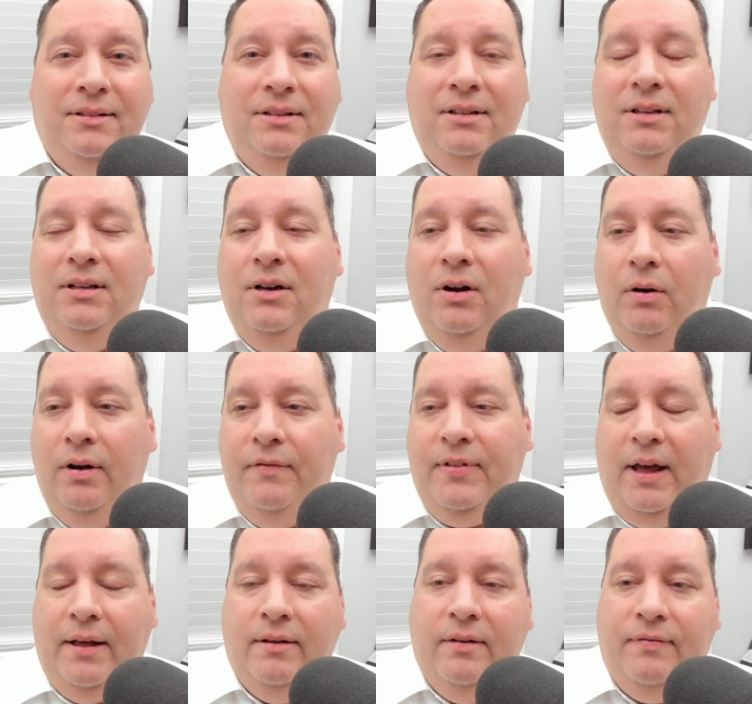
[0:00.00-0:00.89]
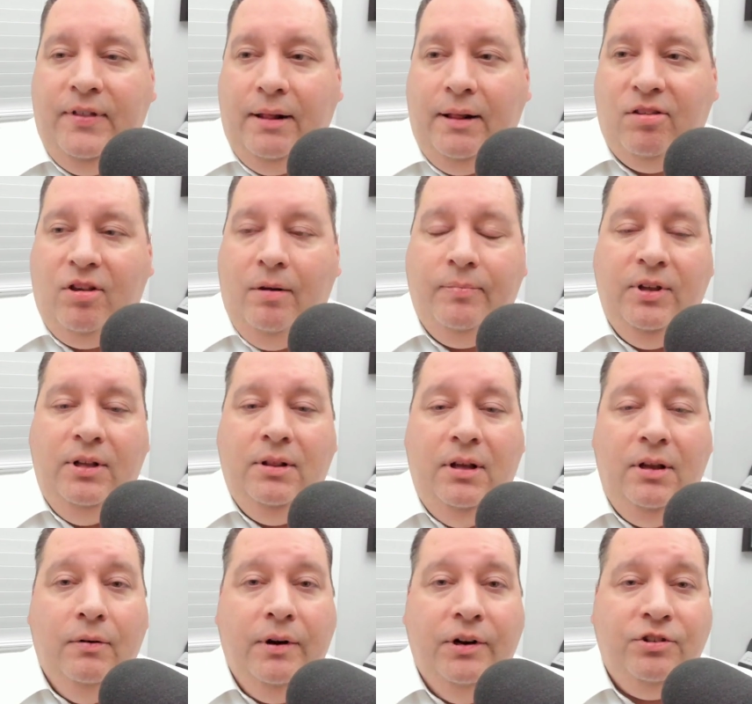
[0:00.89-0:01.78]
If that's something that
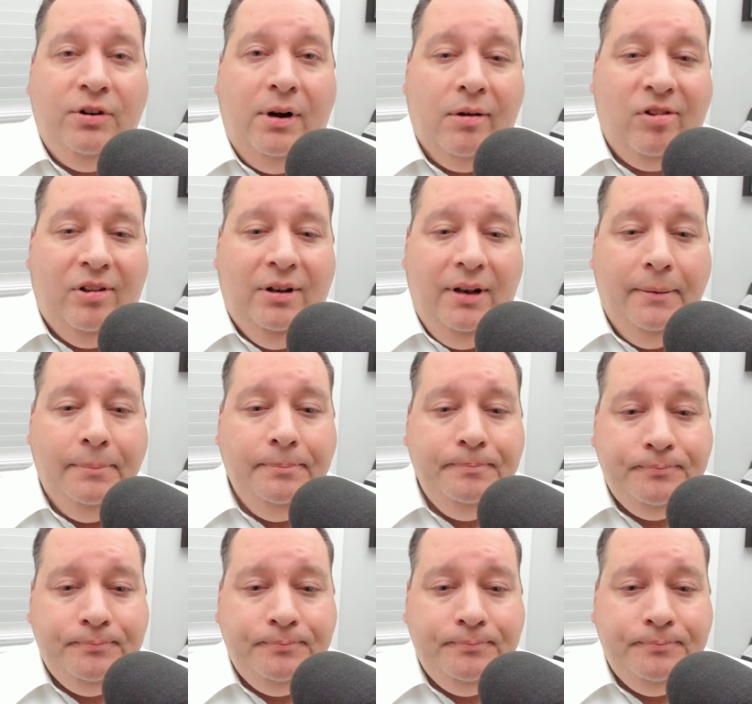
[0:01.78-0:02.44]
you're interested in,